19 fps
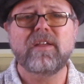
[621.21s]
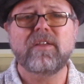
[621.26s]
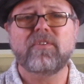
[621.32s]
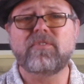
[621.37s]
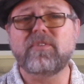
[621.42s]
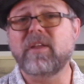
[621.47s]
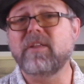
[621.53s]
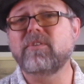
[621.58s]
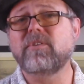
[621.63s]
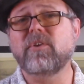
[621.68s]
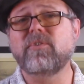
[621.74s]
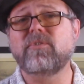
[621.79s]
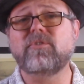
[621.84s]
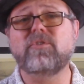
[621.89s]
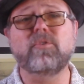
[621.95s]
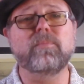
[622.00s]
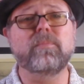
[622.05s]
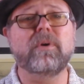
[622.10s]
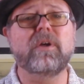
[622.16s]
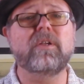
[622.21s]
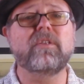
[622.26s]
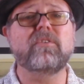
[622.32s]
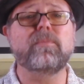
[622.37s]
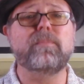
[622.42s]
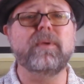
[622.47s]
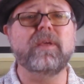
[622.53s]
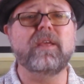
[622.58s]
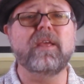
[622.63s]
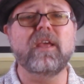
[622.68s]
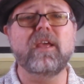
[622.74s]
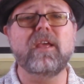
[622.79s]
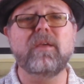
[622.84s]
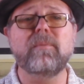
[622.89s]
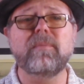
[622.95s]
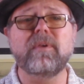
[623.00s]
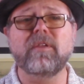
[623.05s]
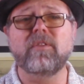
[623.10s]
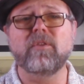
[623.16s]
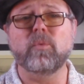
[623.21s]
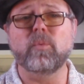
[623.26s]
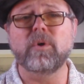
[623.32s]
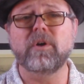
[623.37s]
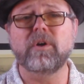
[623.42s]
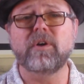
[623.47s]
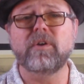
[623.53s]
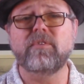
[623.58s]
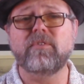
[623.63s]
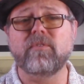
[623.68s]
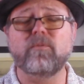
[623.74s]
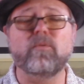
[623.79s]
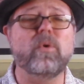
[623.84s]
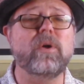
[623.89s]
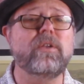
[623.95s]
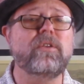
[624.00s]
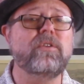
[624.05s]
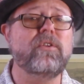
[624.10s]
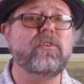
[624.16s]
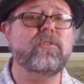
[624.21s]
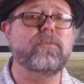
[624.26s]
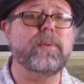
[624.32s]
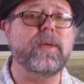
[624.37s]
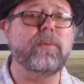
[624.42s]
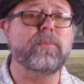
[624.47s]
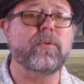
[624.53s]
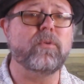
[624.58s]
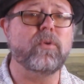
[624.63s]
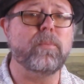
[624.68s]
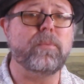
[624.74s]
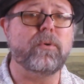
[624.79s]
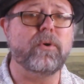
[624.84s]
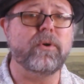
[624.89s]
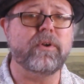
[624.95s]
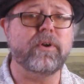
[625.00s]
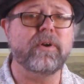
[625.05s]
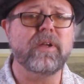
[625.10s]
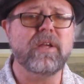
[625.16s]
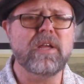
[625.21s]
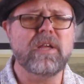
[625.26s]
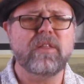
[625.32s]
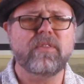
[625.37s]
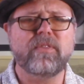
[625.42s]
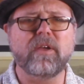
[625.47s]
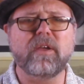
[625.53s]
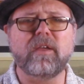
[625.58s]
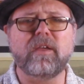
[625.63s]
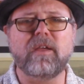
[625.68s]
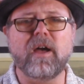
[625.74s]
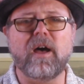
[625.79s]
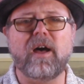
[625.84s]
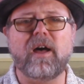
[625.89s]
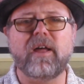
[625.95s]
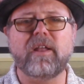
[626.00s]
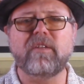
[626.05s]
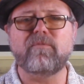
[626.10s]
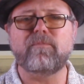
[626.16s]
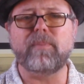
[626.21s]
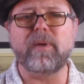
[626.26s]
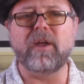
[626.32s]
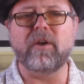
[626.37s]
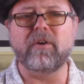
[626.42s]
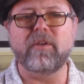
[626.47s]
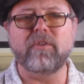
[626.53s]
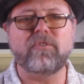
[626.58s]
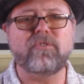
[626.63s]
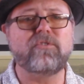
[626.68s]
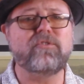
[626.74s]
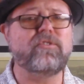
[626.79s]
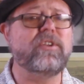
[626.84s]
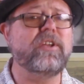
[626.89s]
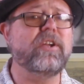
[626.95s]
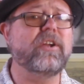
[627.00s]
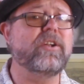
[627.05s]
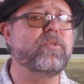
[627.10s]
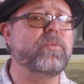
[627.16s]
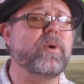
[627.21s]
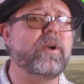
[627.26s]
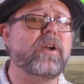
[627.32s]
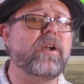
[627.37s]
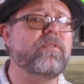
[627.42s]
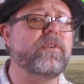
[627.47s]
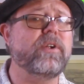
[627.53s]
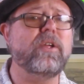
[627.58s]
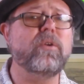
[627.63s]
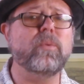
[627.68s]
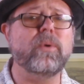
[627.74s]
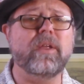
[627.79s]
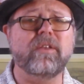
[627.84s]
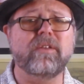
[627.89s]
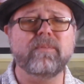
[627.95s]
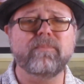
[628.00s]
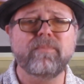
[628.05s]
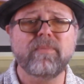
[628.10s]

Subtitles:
Santos-Dumont became, in the words of one newspaper reporter, the god of Paris, cheered wherever he went.